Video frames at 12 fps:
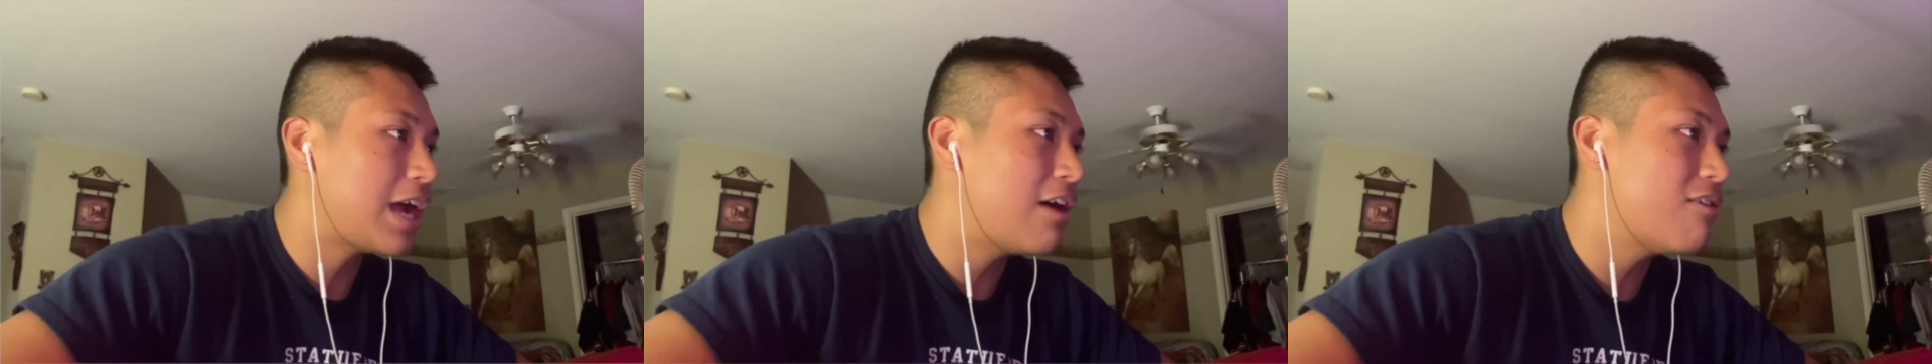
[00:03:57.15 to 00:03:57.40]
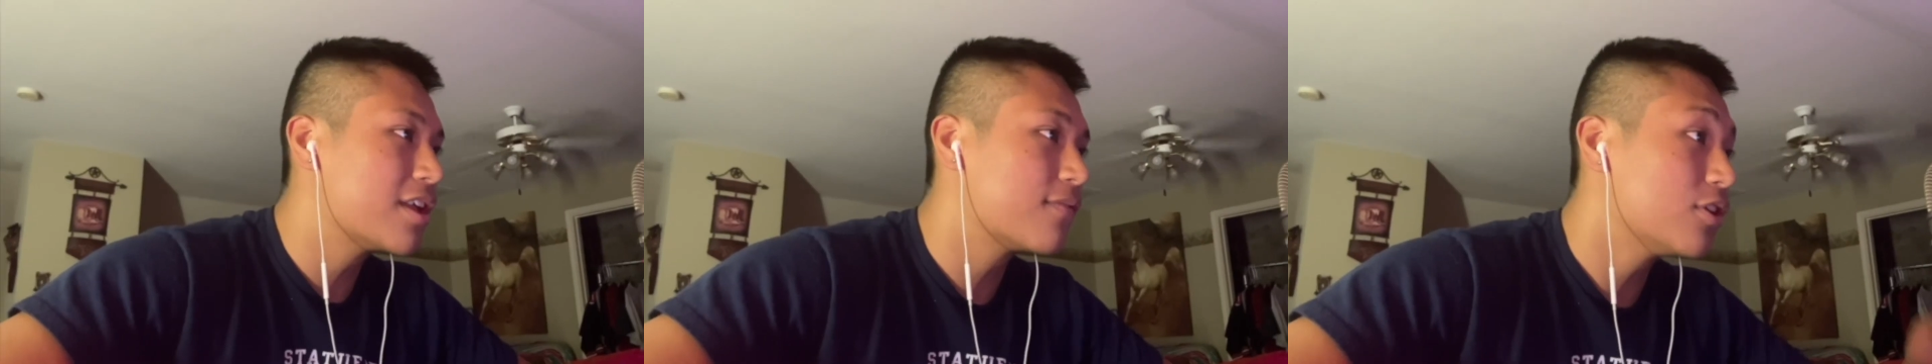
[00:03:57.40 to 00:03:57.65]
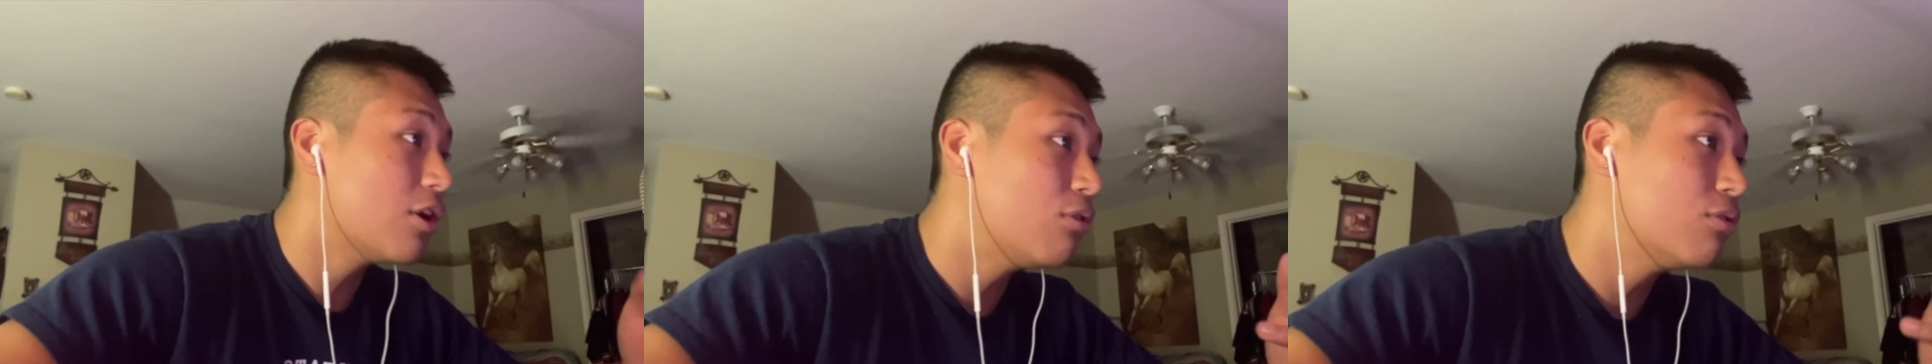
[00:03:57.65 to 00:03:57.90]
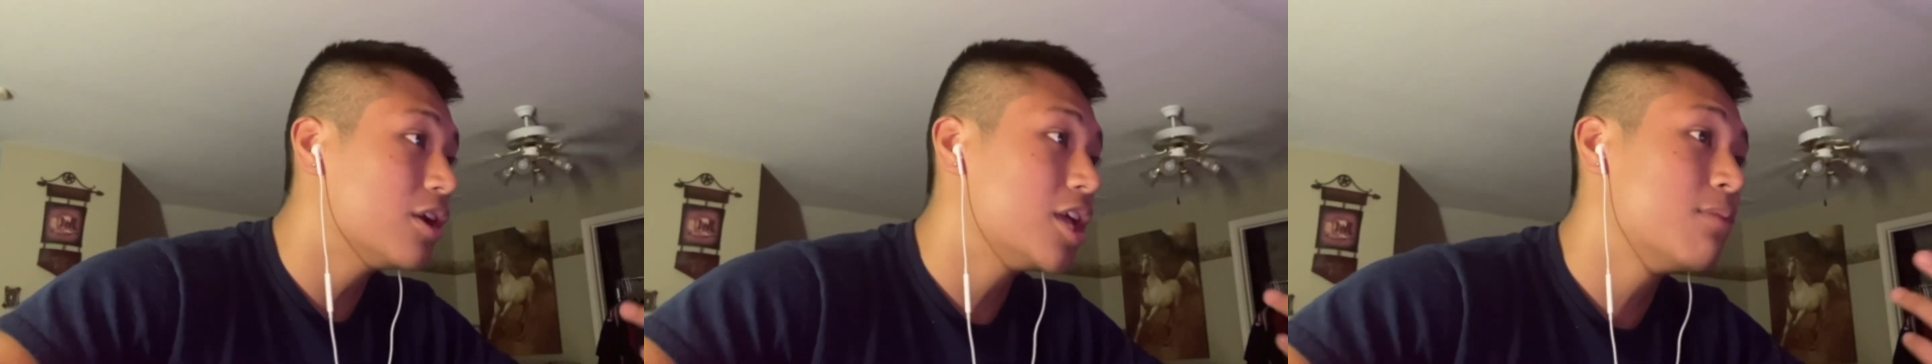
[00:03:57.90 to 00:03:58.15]
don't even know
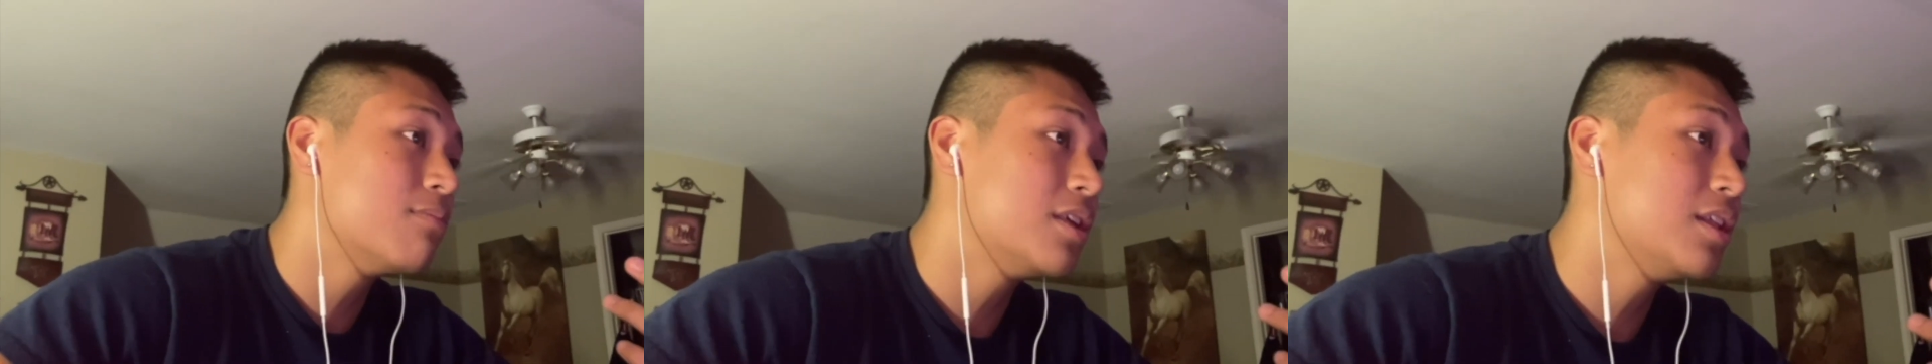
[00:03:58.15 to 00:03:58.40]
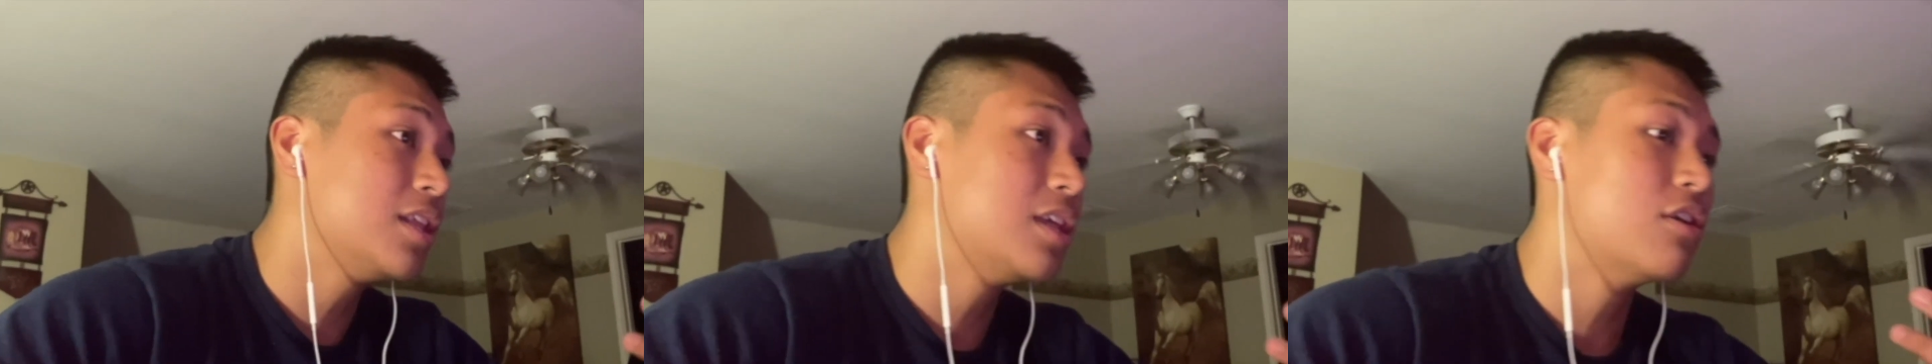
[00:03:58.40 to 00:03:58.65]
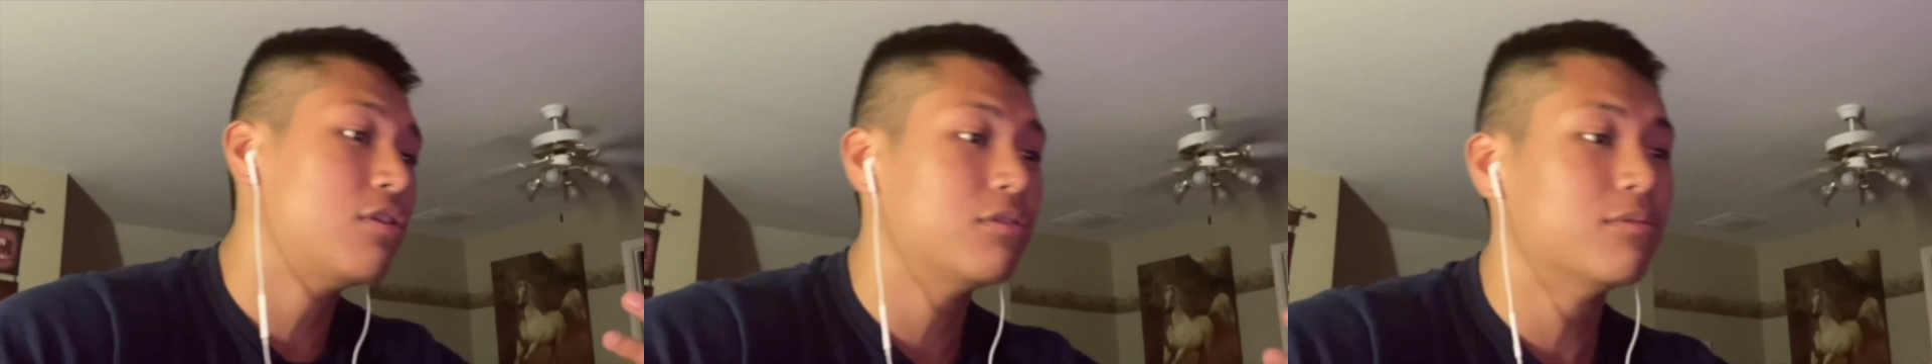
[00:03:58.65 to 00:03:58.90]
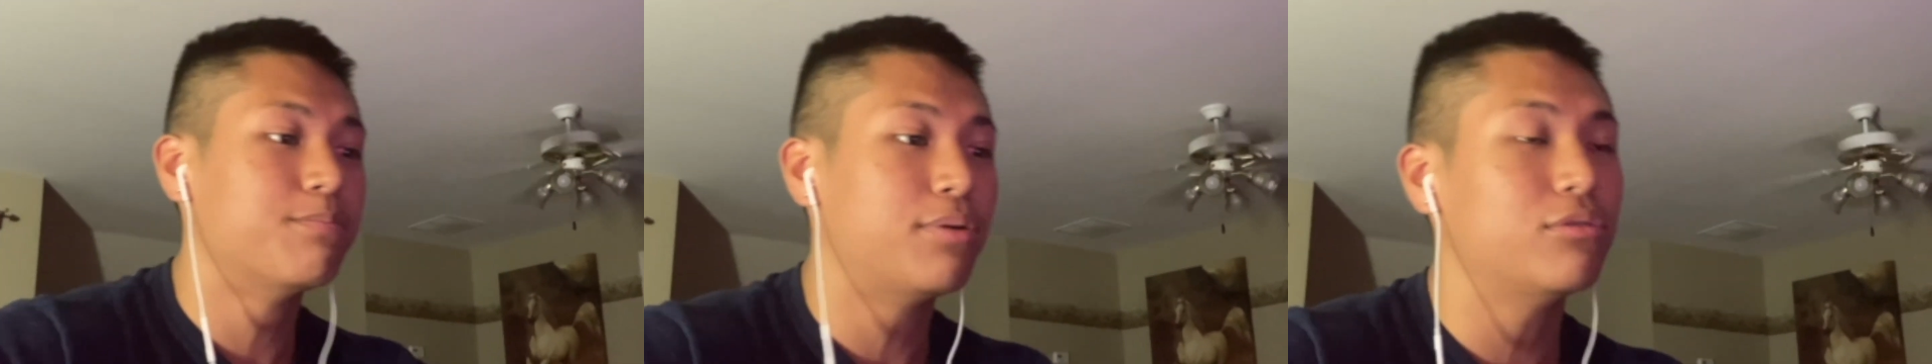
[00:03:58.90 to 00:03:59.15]
who
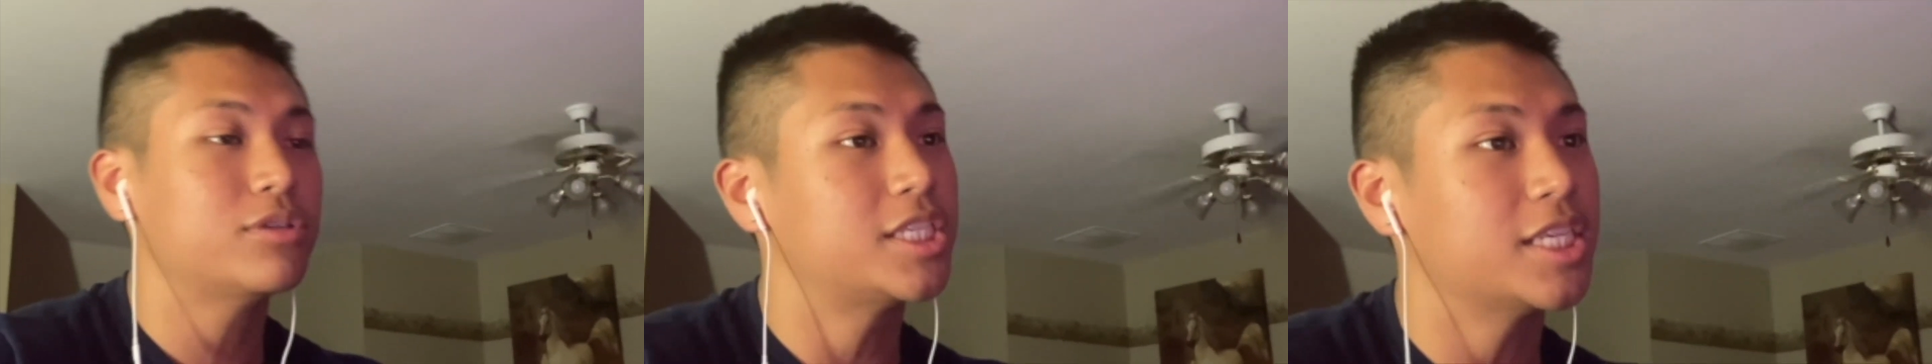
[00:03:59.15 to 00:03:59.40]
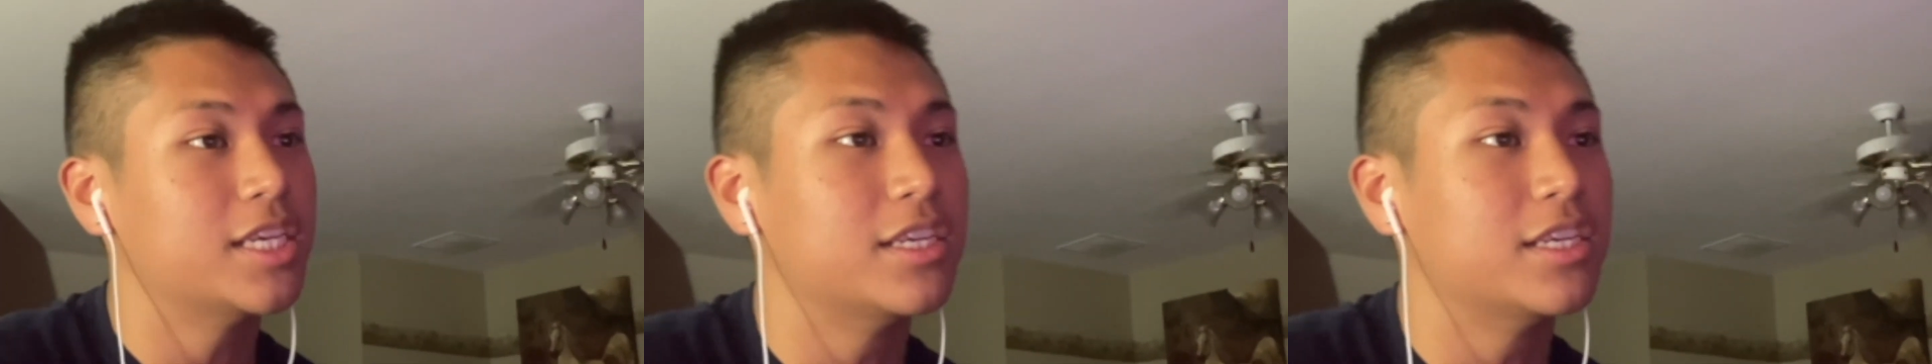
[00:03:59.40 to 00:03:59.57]
Emilio Pucci is,